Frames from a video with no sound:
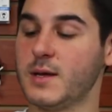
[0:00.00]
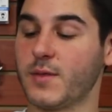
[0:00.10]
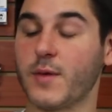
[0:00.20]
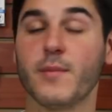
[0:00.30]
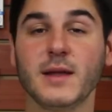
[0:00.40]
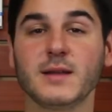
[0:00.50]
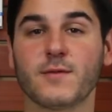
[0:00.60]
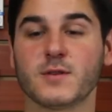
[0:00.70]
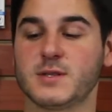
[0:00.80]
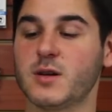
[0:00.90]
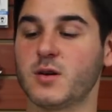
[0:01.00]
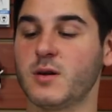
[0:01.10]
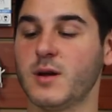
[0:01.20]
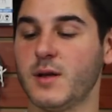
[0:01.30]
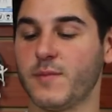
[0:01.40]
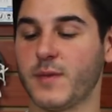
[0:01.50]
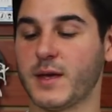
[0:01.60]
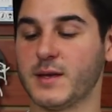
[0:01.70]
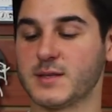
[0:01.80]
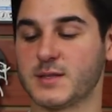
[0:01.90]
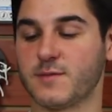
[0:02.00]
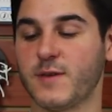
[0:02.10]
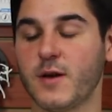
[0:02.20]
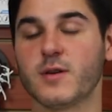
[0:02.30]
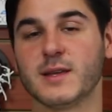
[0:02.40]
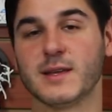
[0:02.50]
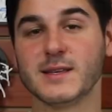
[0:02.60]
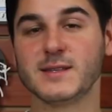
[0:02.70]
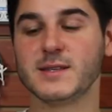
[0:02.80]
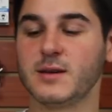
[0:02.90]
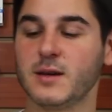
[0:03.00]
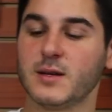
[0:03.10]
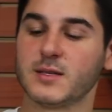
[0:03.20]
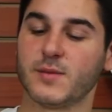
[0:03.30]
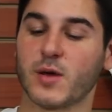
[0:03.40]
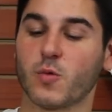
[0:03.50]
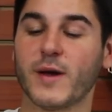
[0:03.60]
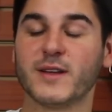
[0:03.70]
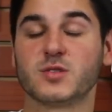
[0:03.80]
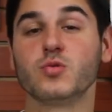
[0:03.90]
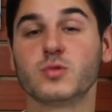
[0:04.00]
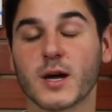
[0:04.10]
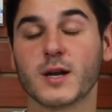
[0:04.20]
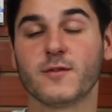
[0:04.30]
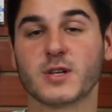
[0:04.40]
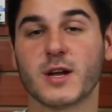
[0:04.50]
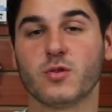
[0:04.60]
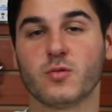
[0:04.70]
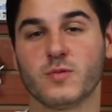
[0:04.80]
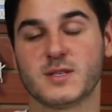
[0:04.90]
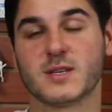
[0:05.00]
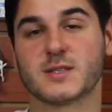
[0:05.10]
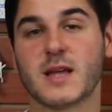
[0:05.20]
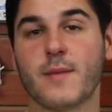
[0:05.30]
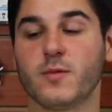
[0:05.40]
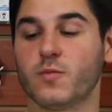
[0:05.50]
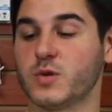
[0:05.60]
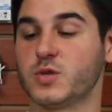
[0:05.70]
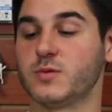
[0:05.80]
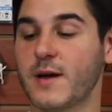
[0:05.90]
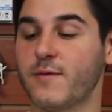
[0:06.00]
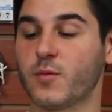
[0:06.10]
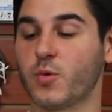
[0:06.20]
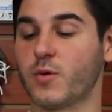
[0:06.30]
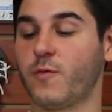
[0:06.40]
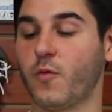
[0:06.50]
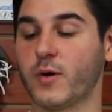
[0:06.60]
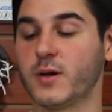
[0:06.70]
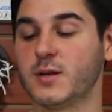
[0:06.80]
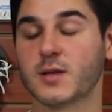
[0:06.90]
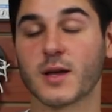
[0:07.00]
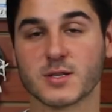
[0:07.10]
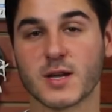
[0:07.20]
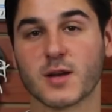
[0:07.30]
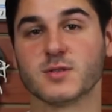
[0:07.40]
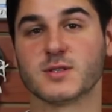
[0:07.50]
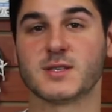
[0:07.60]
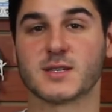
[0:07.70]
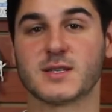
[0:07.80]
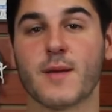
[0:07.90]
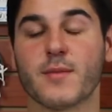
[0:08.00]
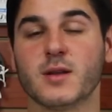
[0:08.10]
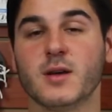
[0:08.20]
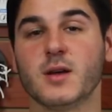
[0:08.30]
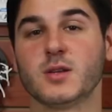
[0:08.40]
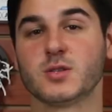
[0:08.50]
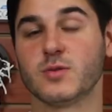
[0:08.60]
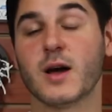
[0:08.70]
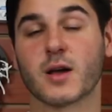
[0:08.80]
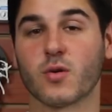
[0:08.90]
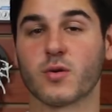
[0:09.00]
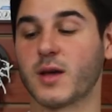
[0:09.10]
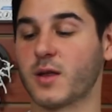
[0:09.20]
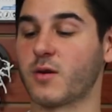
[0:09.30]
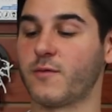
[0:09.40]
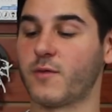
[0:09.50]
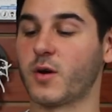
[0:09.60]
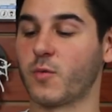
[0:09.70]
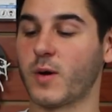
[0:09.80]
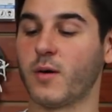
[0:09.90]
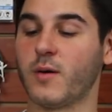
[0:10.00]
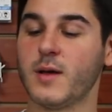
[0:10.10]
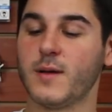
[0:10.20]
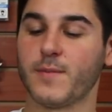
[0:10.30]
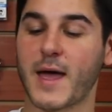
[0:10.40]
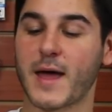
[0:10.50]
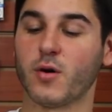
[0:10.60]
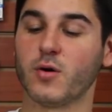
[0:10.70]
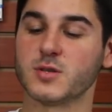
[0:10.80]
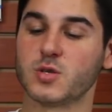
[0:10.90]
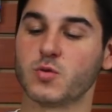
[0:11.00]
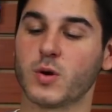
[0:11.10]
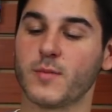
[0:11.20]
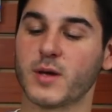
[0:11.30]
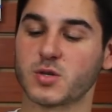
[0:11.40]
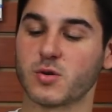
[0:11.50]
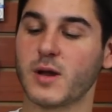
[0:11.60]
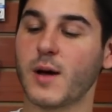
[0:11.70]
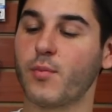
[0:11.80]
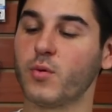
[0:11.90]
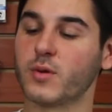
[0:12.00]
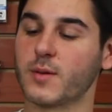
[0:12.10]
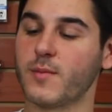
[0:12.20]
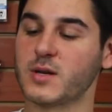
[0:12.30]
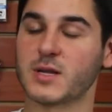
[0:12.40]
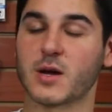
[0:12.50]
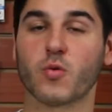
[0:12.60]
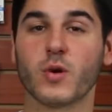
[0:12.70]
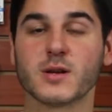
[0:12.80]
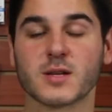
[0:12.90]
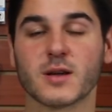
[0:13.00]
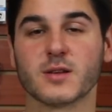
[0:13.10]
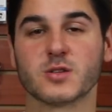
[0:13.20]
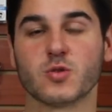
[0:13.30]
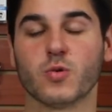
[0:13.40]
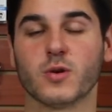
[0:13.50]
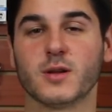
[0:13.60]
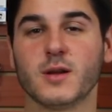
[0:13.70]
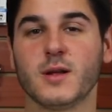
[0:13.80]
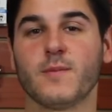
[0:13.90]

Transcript: The main difference here is it's very easy to make way too tight of a channel with 6 diamond, which you definitely want to avoid. Tight channels and 6 diamond do not go together very well at all. So you want to make sure you're not pulling the mesh down quite as tightly as you would